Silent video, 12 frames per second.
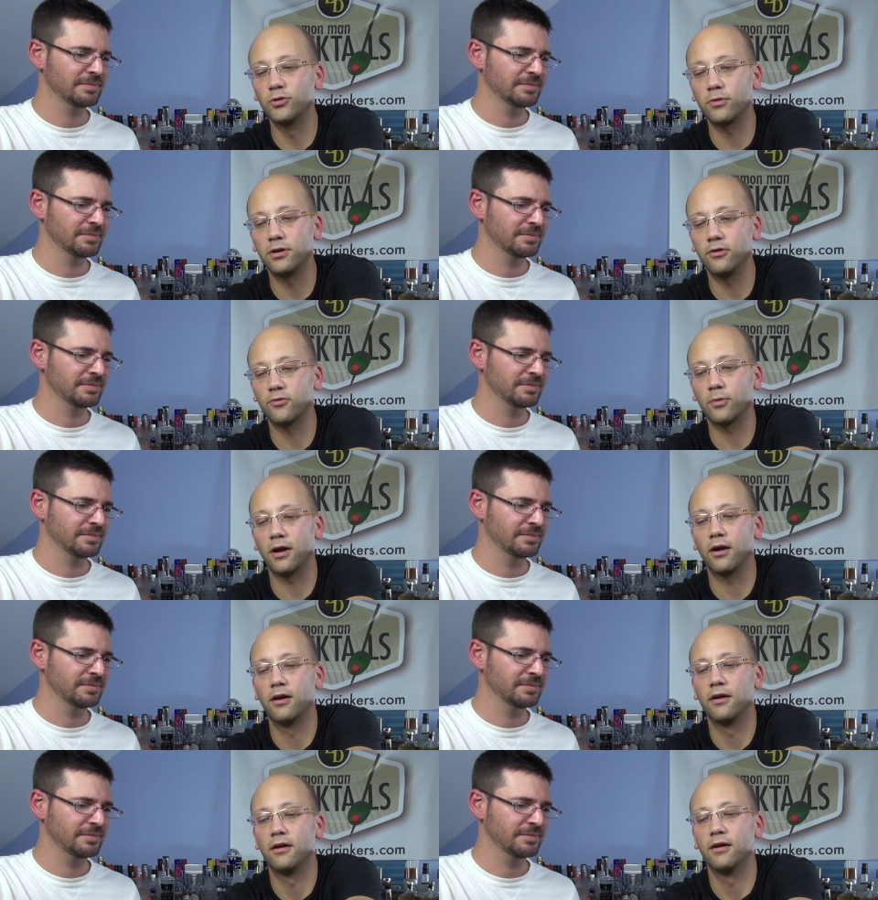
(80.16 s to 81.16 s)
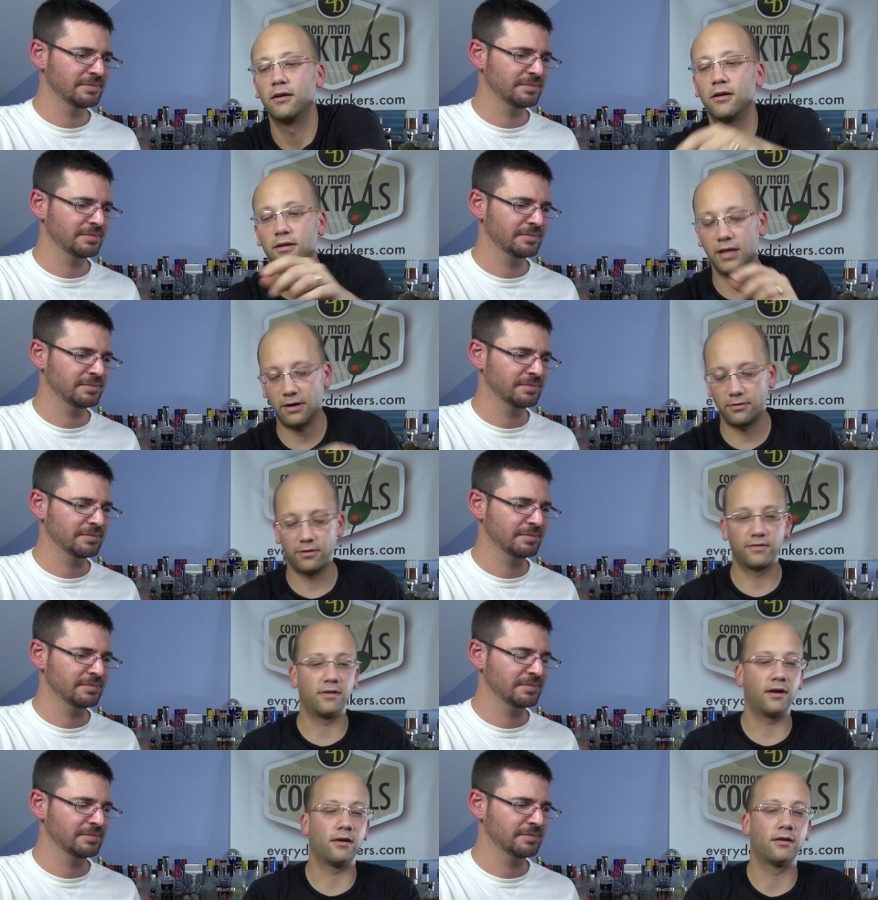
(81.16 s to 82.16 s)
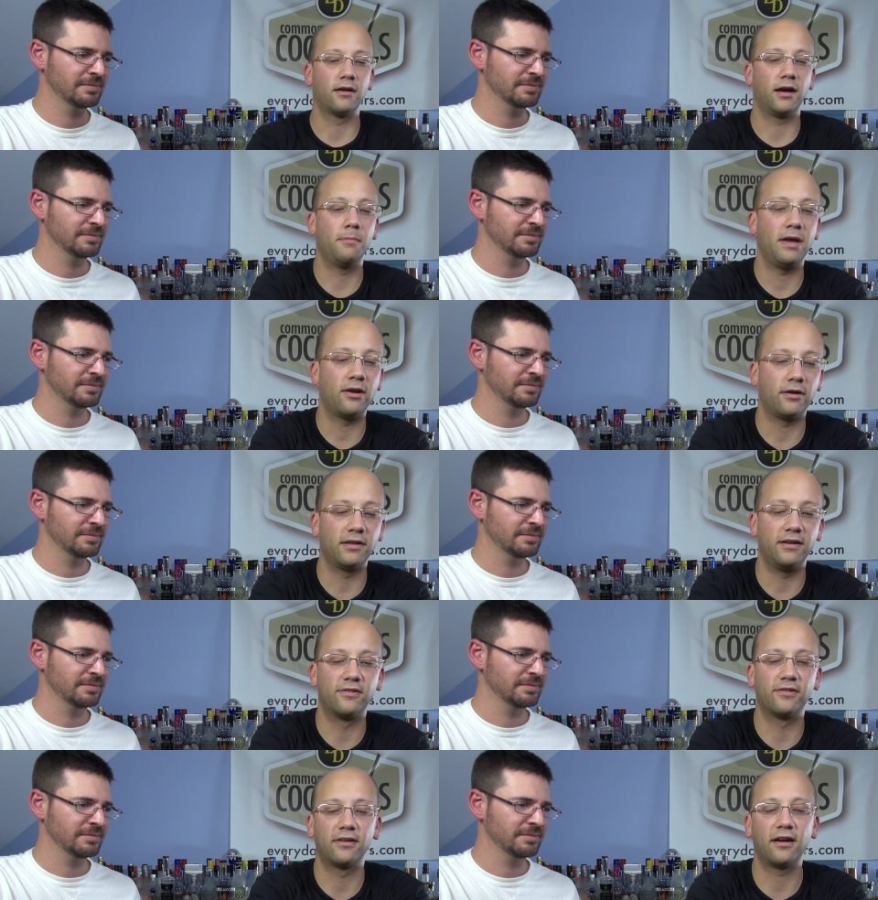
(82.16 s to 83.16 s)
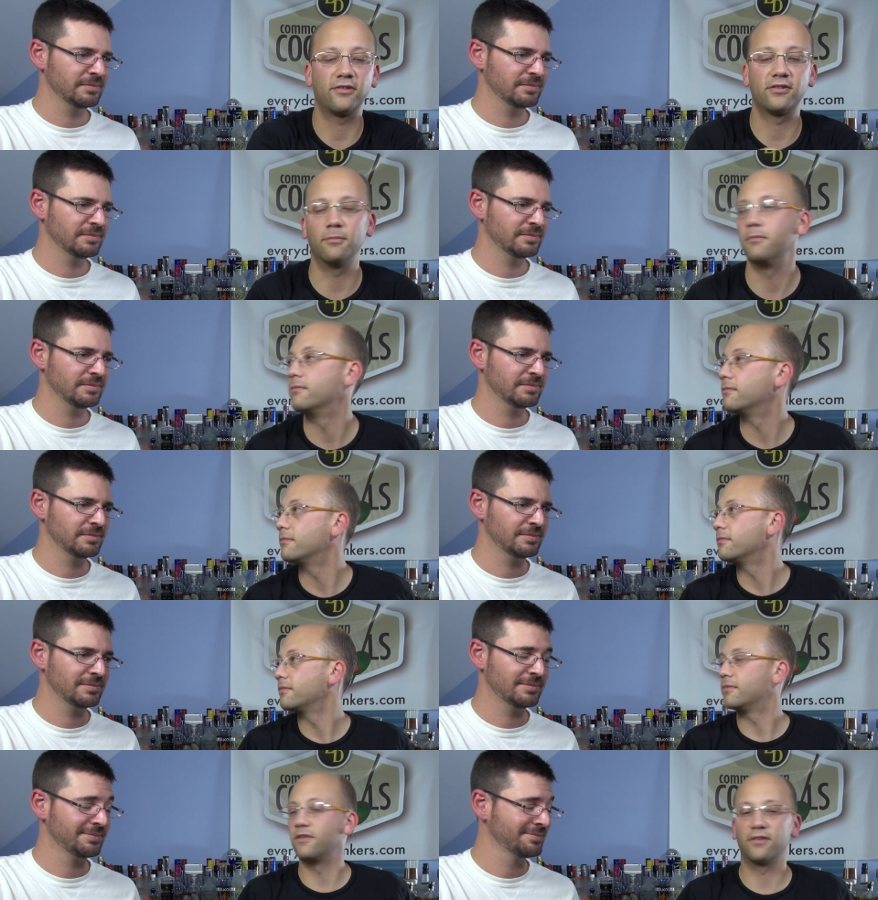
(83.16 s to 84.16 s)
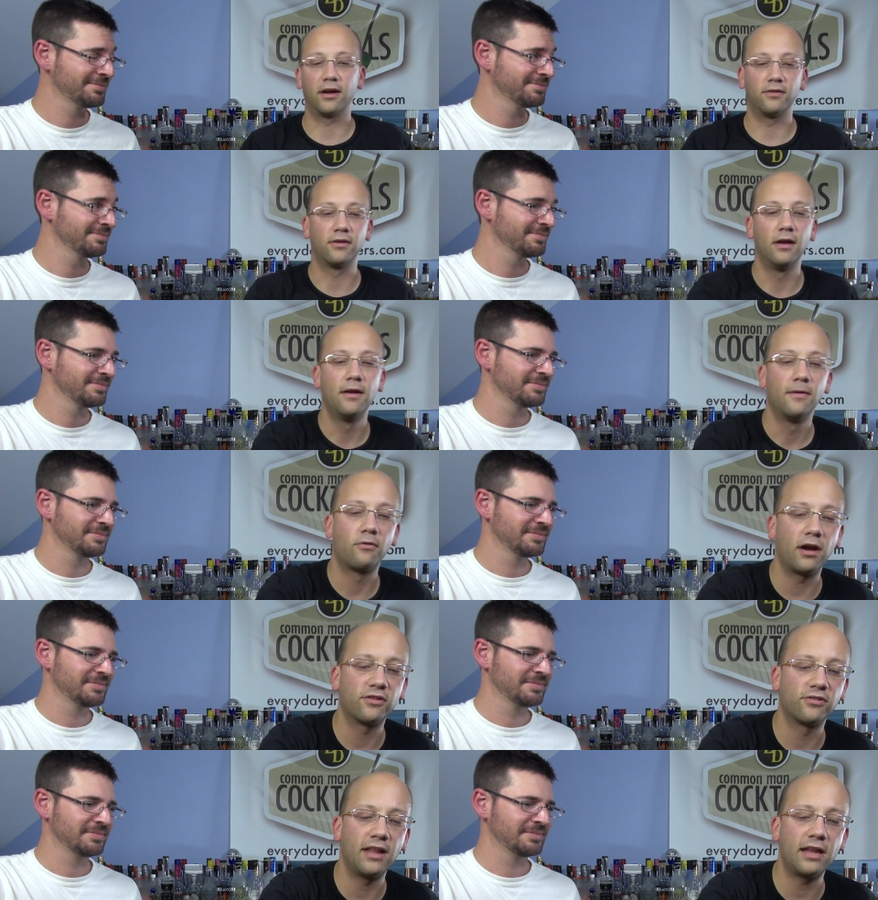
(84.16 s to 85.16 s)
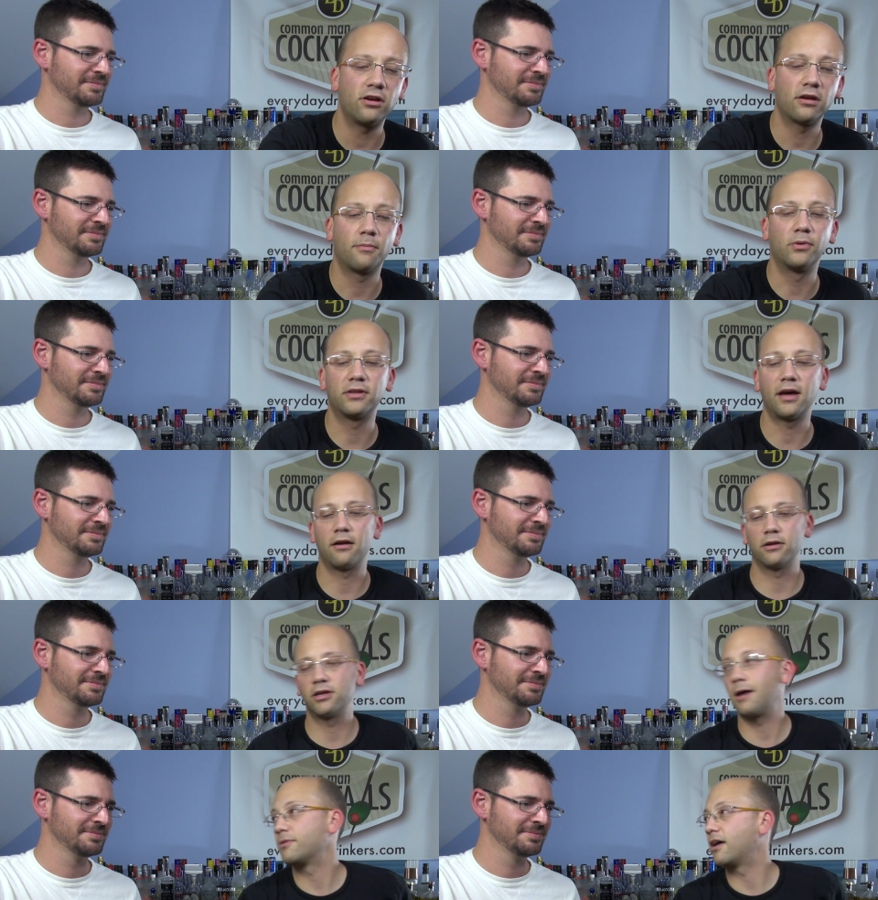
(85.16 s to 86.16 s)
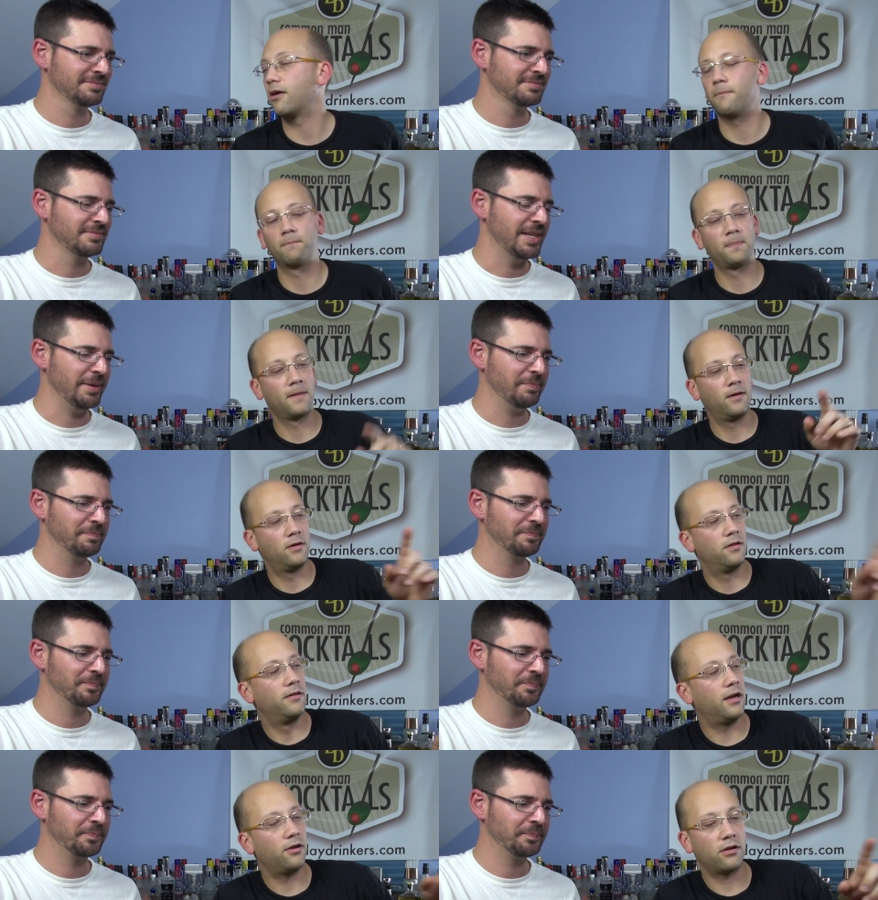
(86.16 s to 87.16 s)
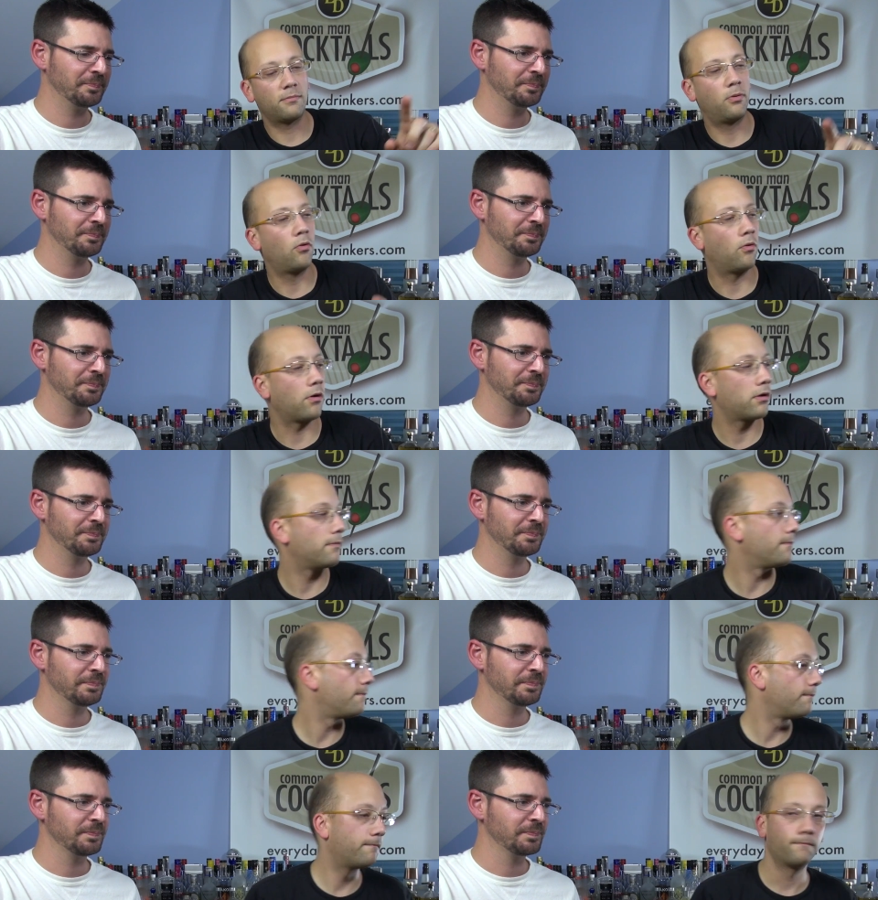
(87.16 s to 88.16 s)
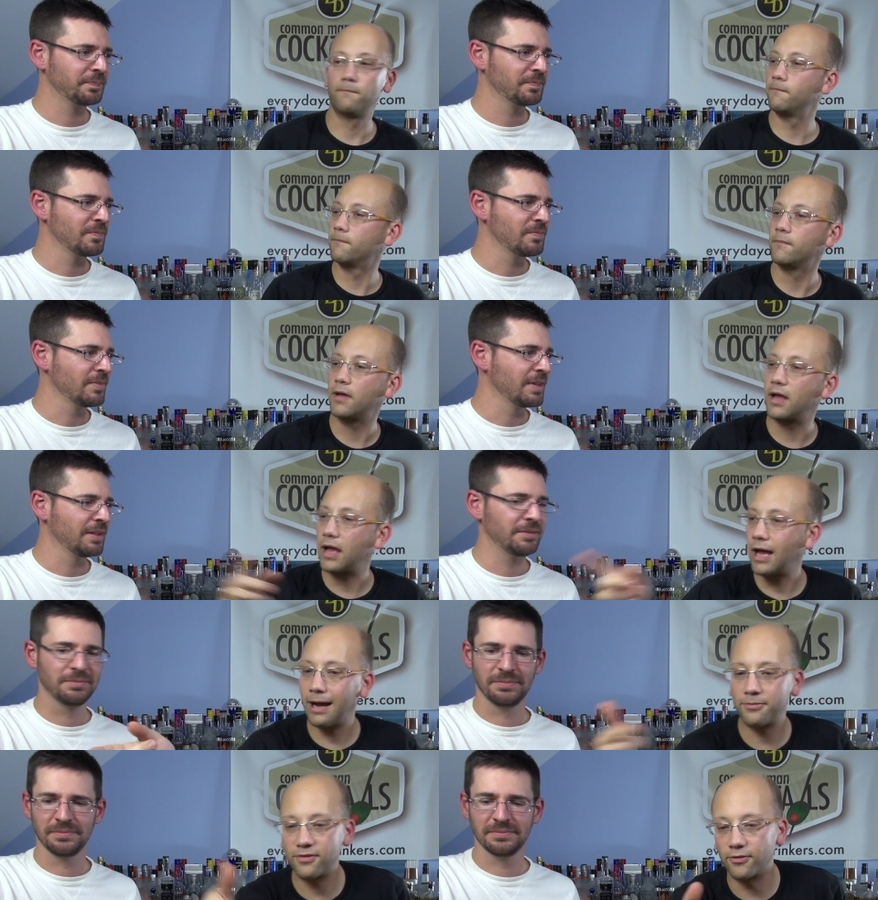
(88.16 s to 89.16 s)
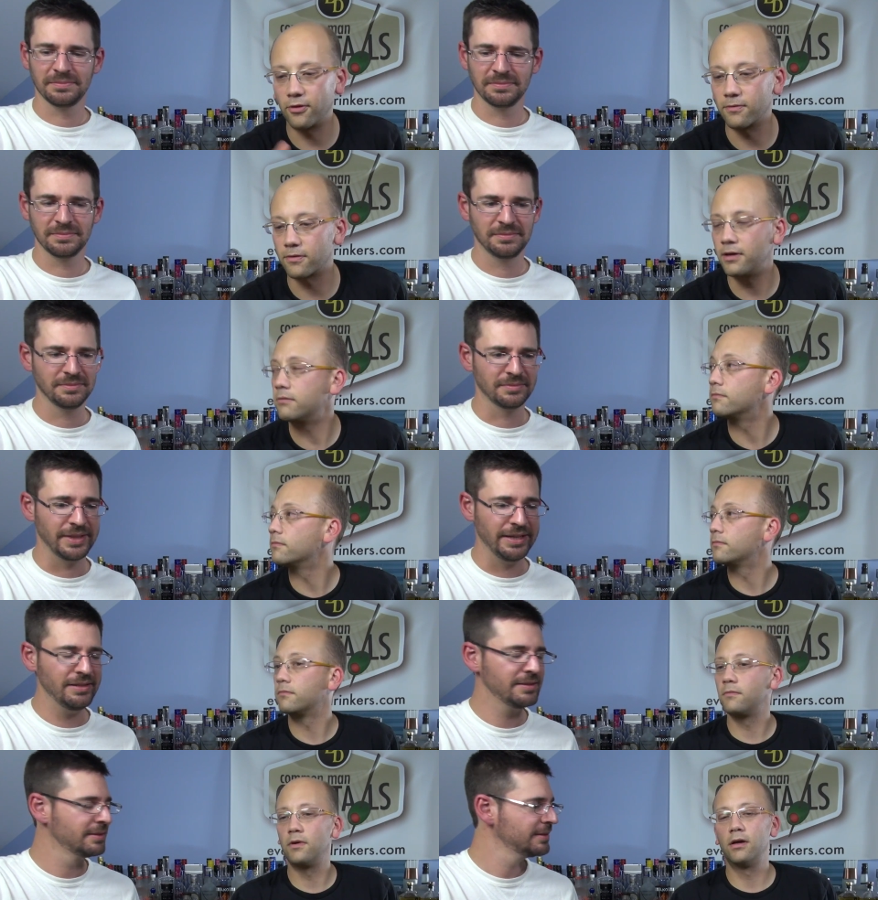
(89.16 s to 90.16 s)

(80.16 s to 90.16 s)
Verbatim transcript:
Speaker 1: Which one goes where? That one goes there. I made all these custom signs. Right, so then you're gonna put that on top of there. Yep. Then you're gonna pour absinthe over it. Yeah.